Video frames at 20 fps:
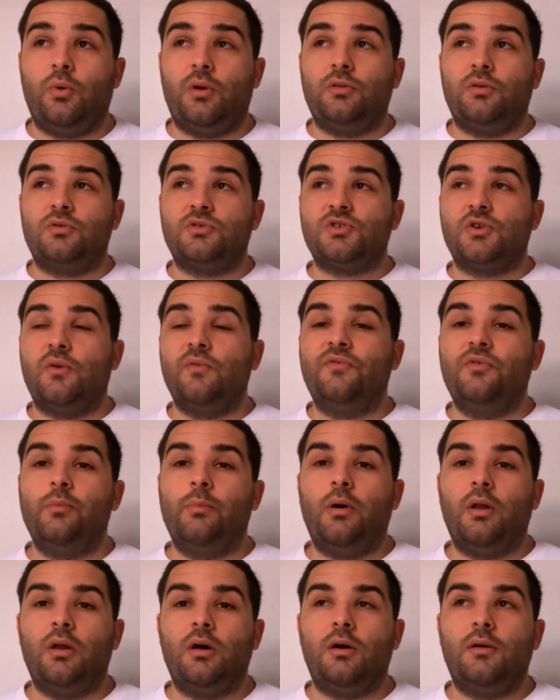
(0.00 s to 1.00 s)
when there's no
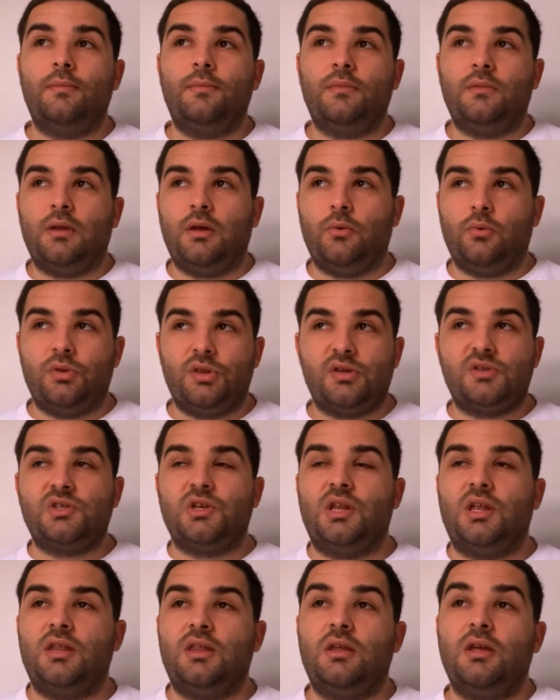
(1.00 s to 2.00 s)
football on and when there's
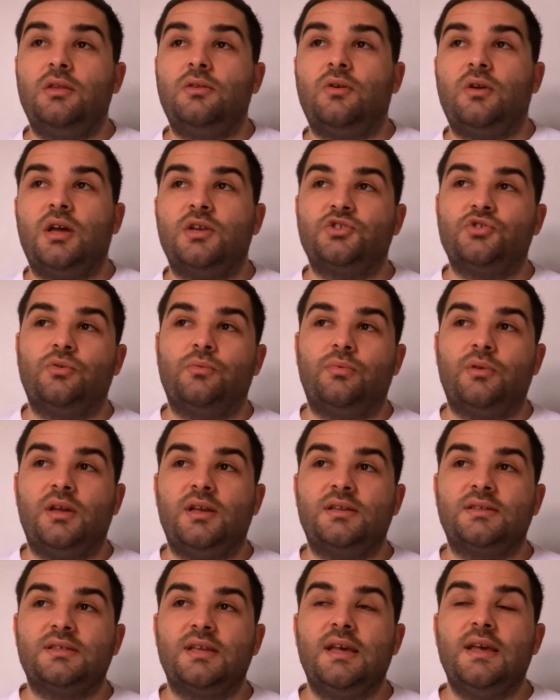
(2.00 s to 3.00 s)
an international
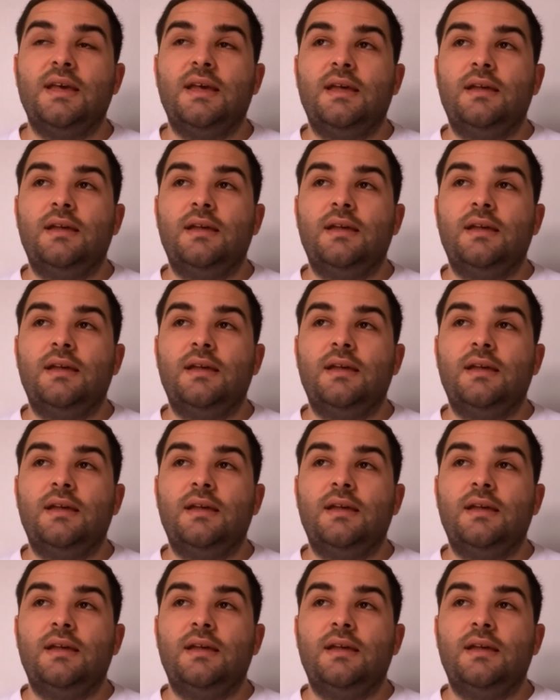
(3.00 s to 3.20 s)
breaks,